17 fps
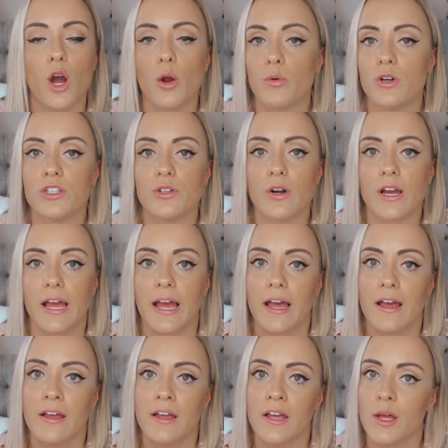I would not
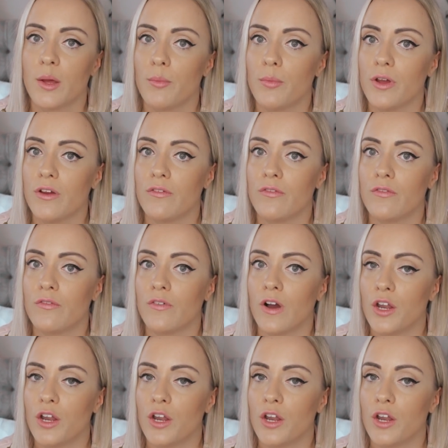care. But if